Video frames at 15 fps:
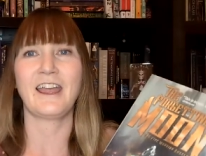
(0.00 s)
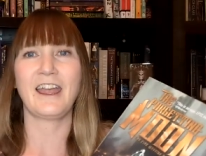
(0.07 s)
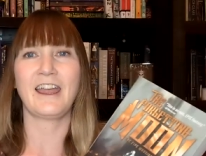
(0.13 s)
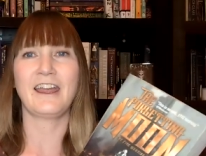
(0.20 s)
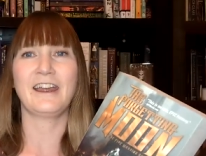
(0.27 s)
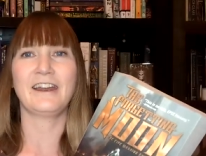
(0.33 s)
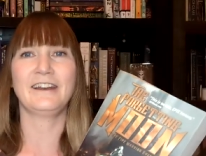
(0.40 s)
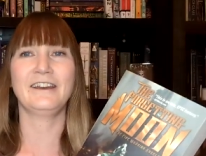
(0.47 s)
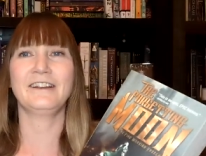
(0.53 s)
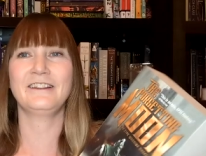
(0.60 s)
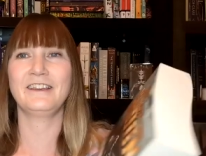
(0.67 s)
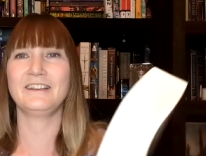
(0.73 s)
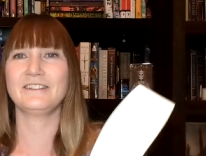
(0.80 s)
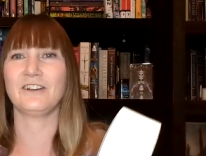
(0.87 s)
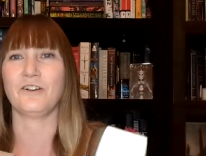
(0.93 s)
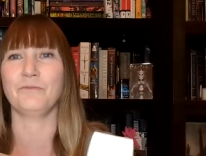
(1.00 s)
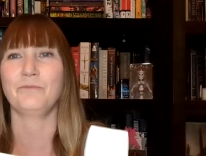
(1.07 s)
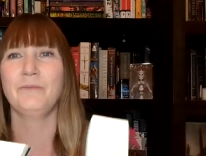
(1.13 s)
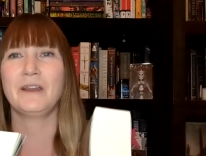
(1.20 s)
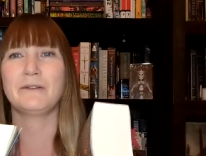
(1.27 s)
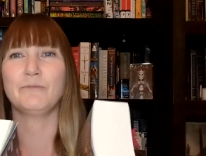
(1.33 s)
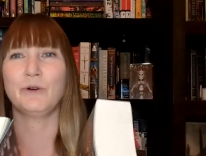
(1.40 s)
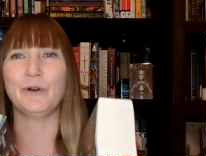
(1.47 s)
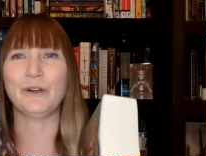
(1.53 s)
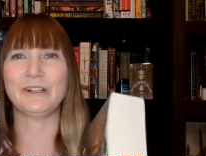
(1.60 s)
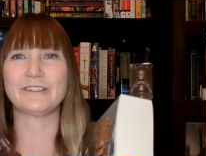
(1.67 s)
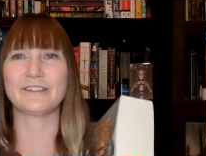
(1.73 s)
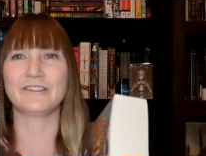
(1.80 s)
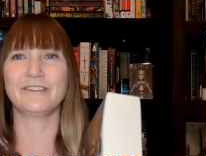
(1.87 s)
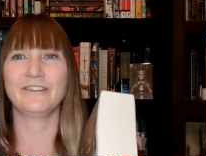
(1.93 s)
And these are big
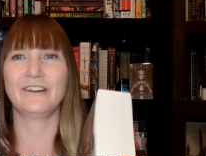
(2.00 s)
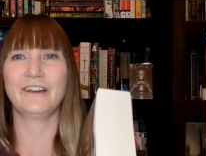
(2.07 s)
boys.